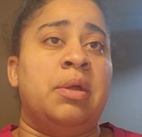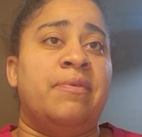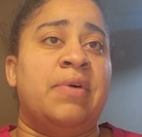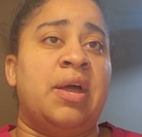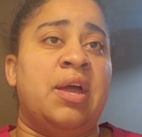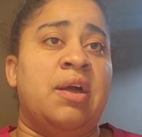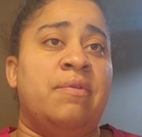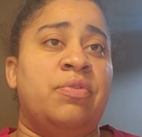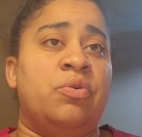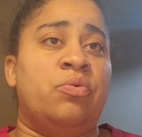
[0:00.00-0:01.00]
if I
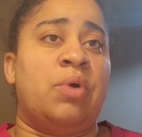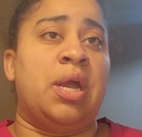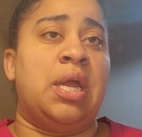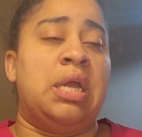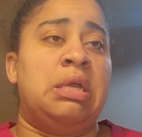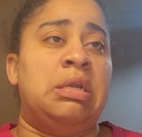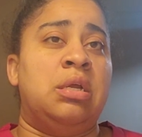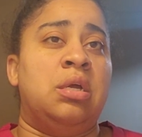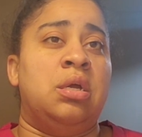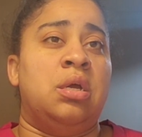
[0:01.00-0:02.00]
have the right
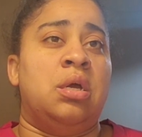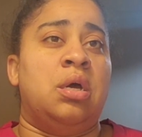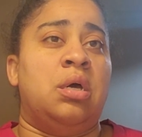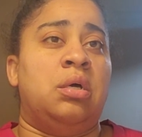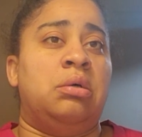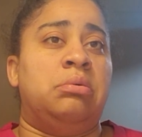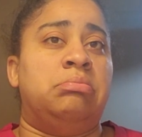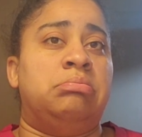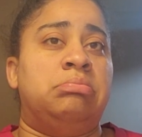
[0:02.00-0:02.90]
um,